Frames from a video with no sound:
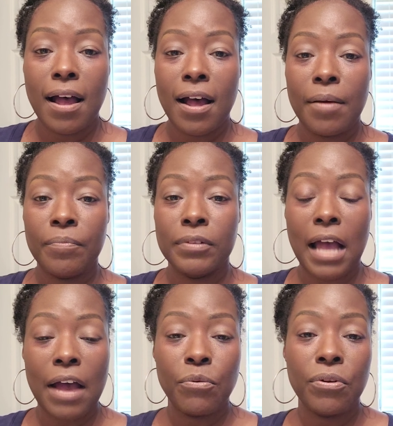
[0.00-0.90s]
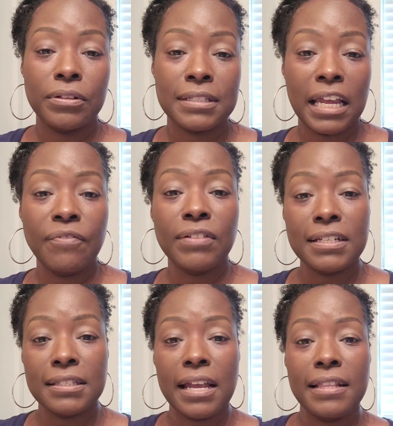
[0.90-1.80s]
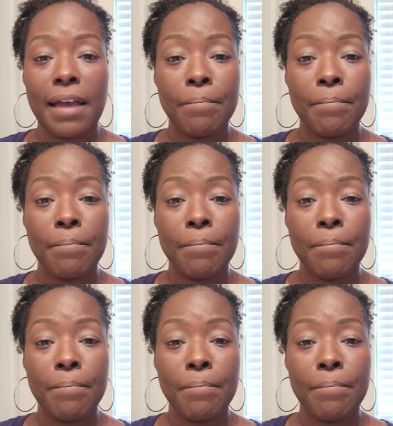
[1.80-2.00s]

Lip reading: I will safely say that